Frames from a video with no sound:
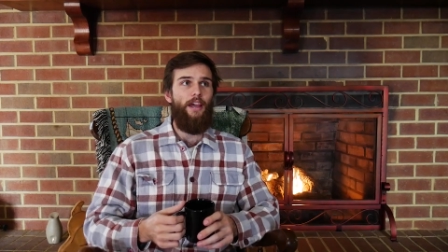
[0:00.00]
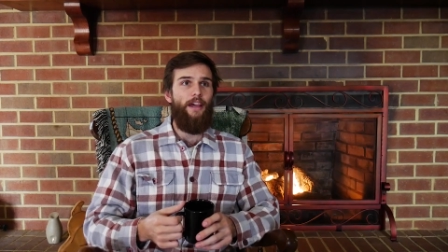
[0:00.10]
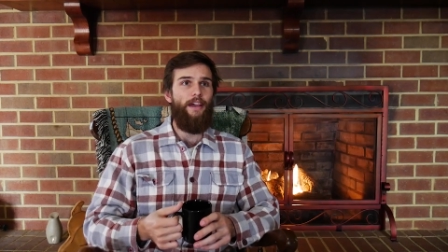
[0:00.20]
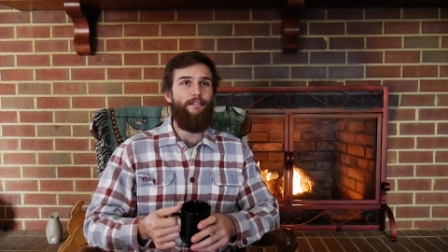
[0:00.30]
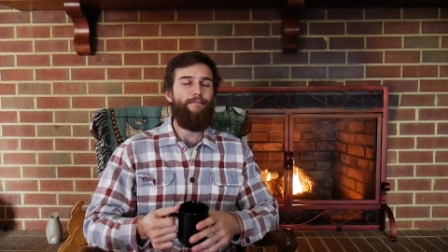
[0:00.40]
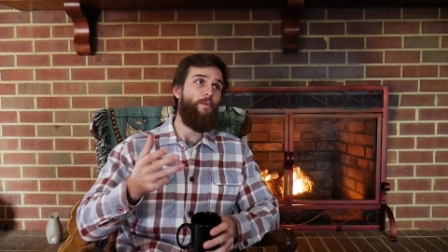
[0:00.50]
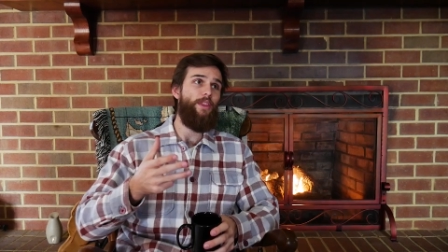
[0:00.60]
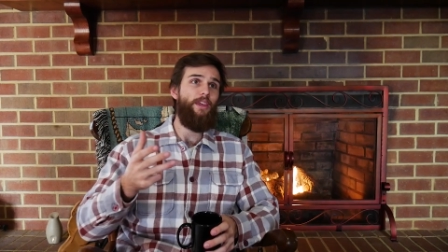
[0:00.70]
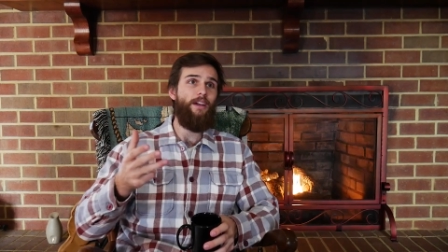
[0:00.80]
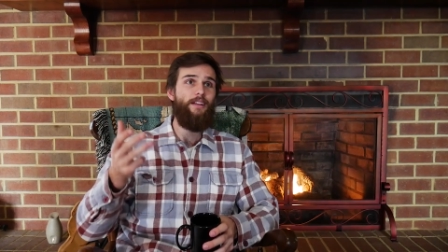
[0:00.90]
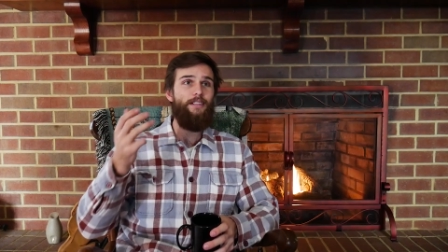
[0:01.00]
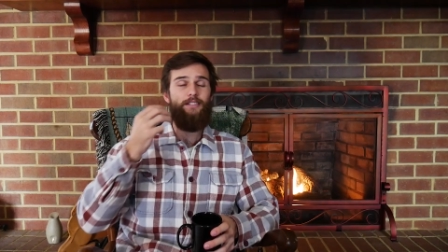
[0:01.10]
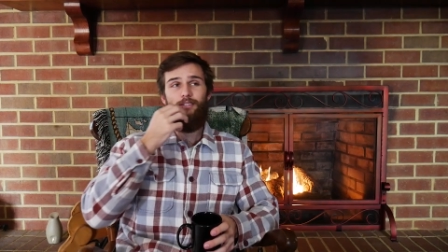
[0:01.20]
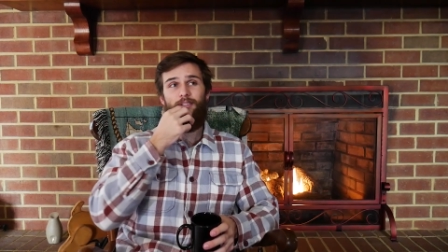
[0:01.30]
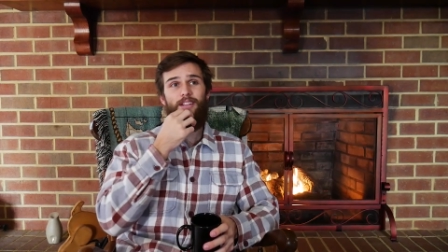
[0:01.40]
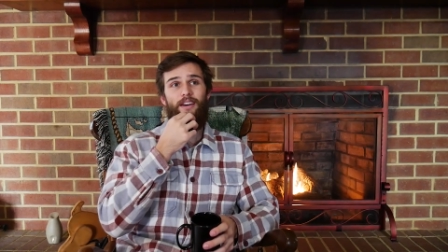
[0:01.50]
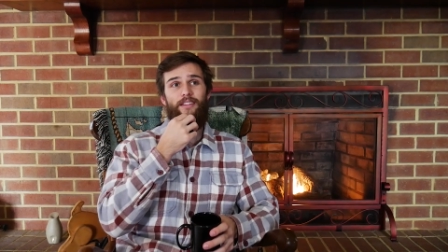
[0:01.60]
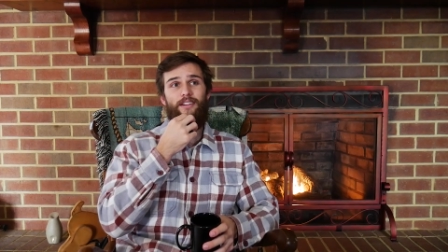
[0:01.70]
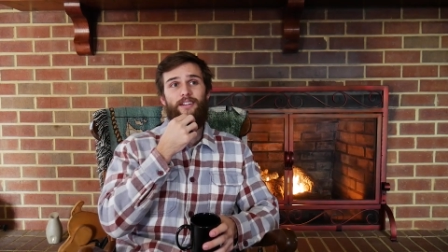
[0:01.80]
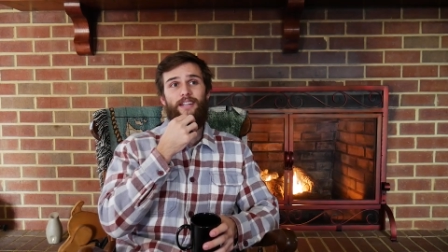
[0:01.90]
And one thing led to
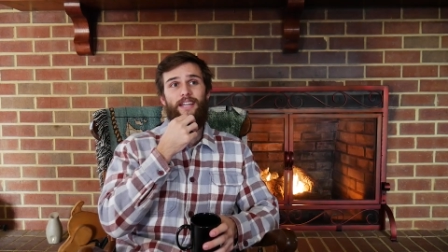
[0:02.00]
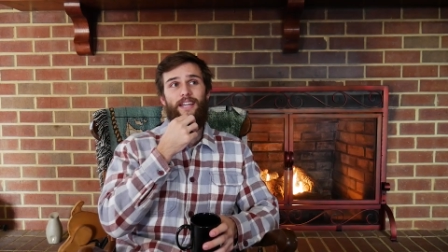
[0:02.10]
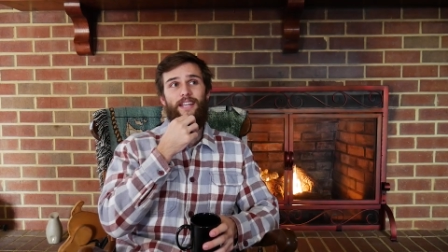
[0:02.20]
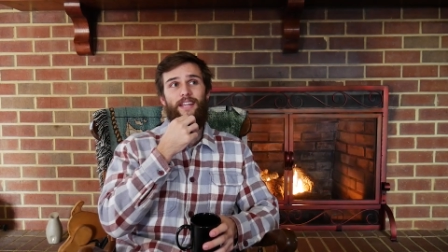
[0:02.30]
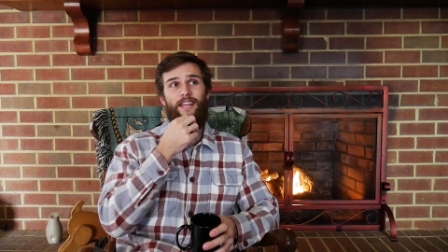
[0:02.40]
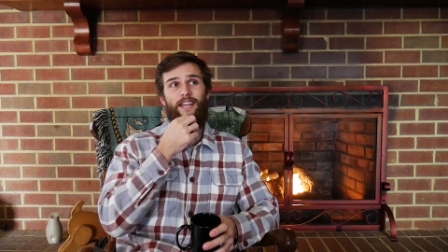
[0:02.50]
another, and